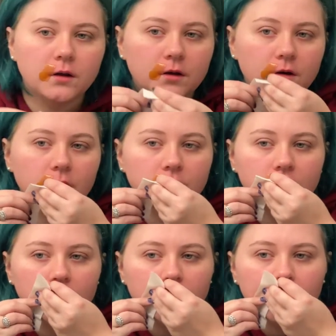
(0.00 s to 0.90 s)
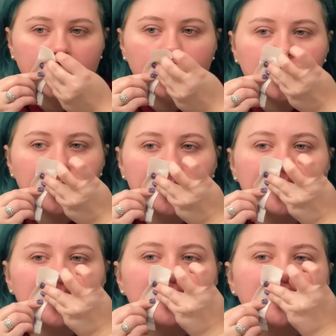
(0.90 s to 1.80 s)
Get it on there. Oop.
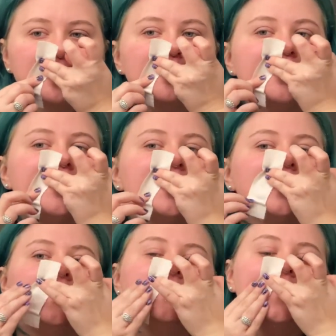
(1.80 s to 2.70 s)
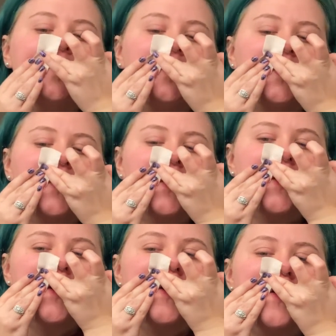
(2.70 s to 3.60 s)
Get it on there.
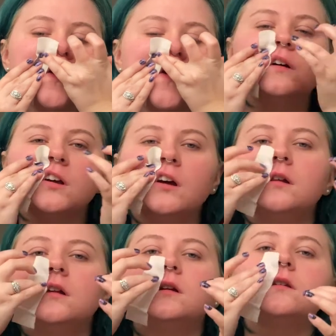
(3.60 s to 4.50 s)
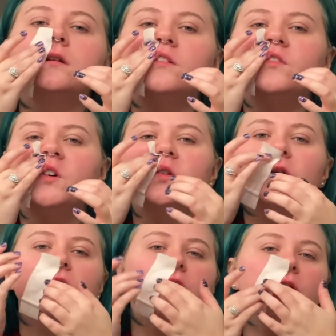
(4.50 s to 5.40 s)
Okay, let it sit for a
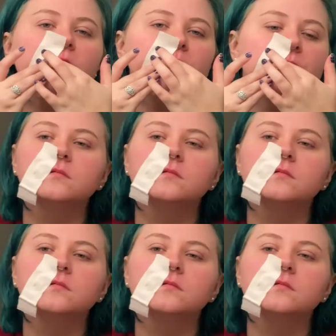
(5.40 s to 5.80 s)
second.